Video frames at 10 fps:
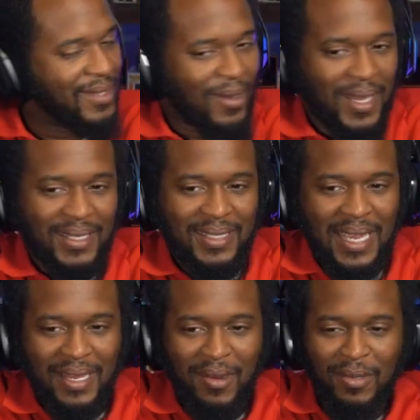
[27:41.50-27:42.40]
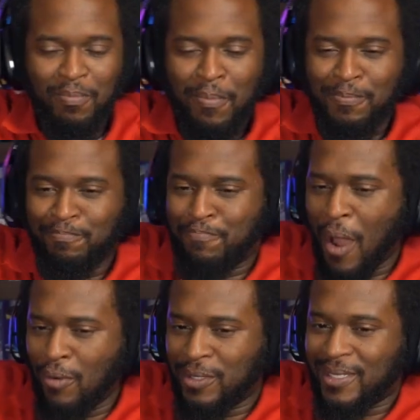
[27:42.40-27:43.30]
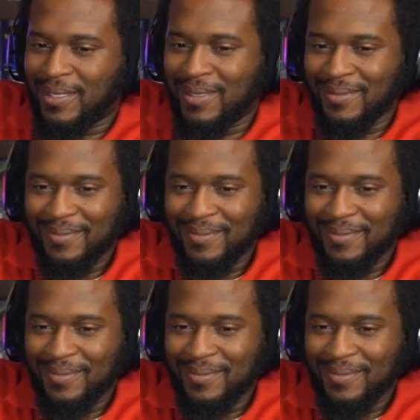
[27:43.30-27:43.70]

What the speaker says: Go ahead and take your post.